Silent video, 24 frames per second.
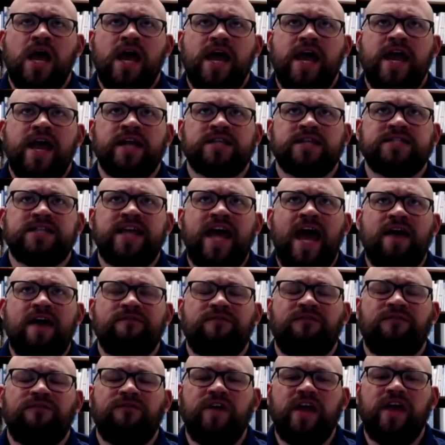It's that
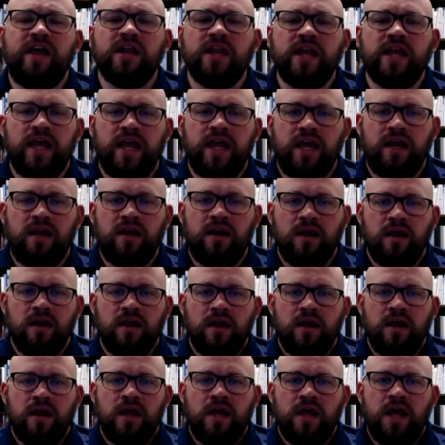feeling
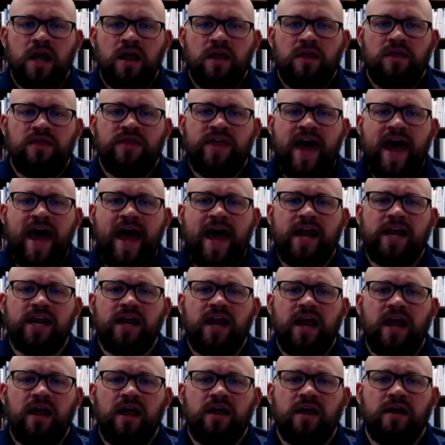that
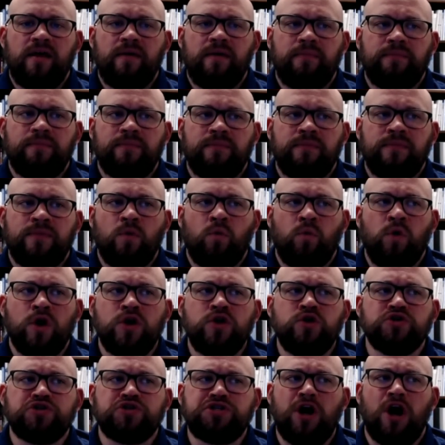where
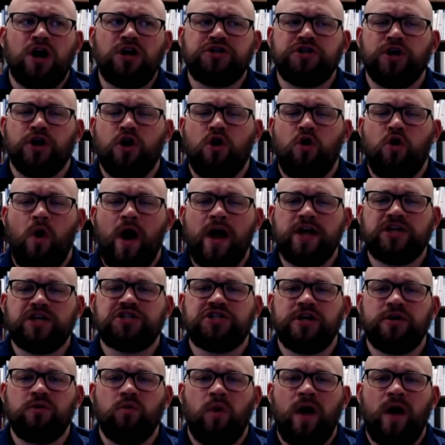you start to
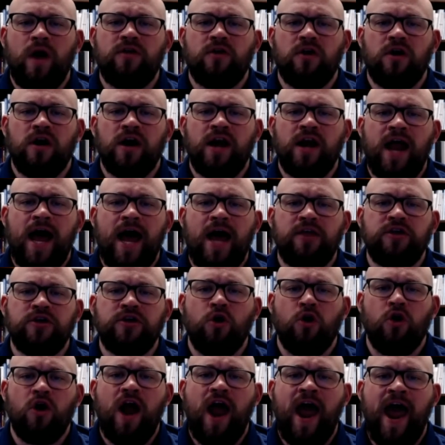question whether or not
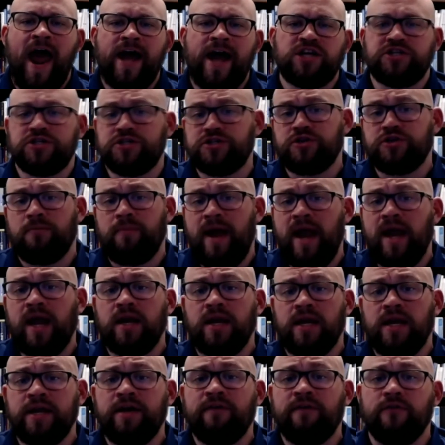your actions are making
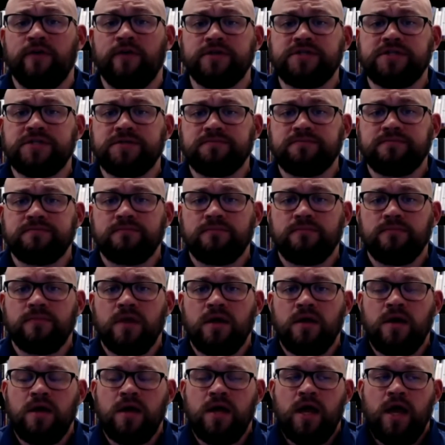a difference.
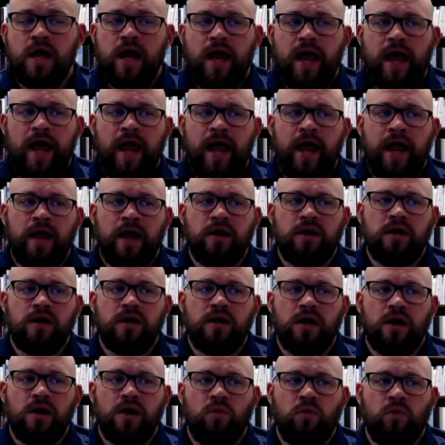And
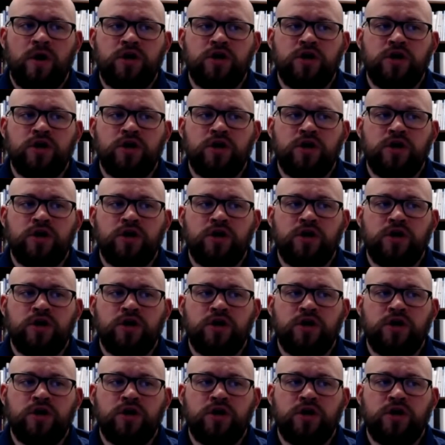when